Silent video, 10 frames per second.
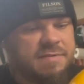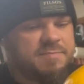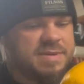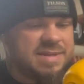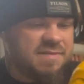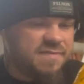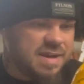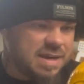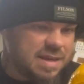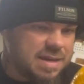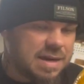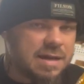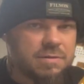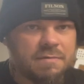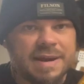specifically, the
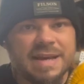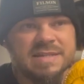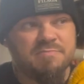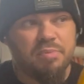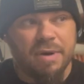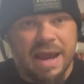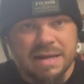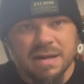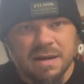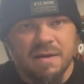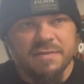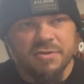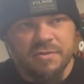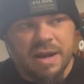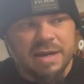Cleto Reyes brand glove,
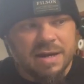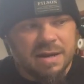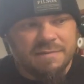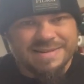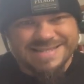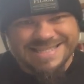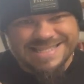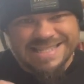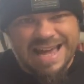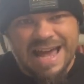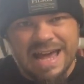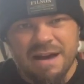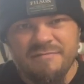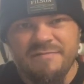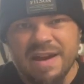the training glove, is not
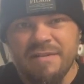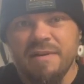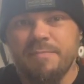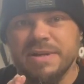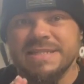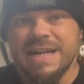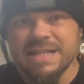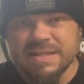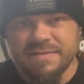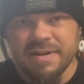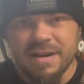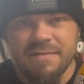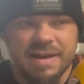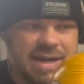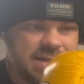a very protective
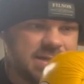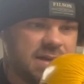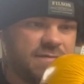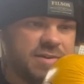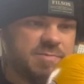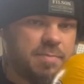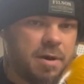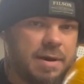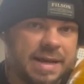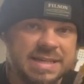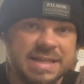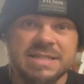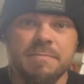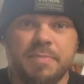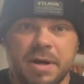glove, like I said, for sparring, because
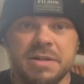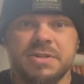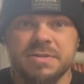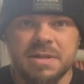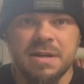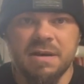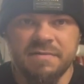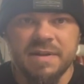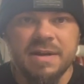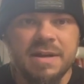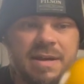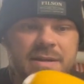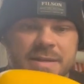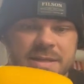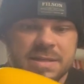a puncher's glove.
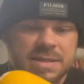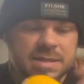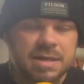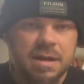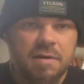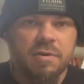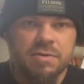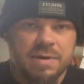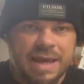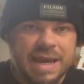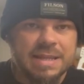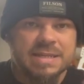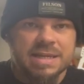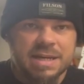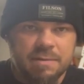This glove, when you land,
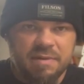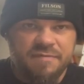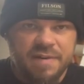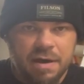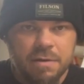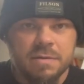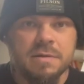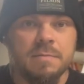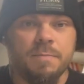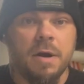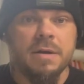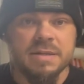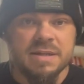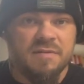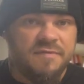it's gonna be felt. Your
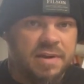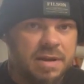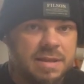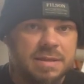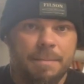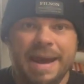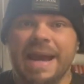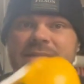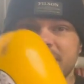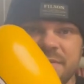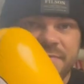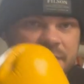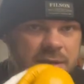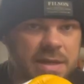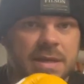partner's gonna feel it. The bag is gonna
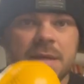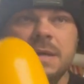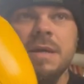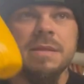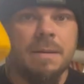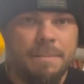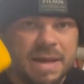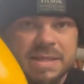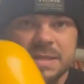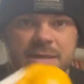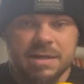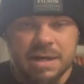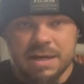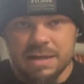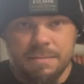feel it. The mitts,
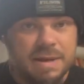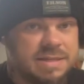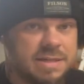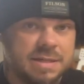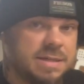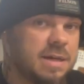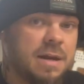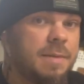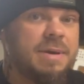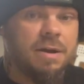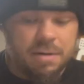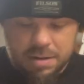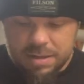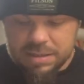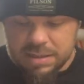is gonna be
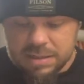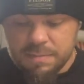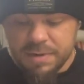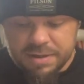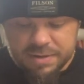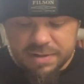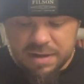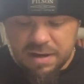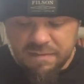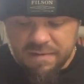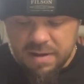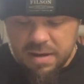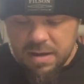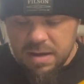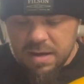hurt. This is a puncher's glove.
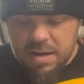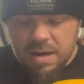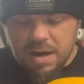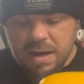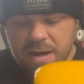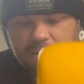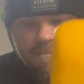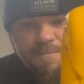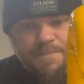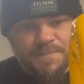I'm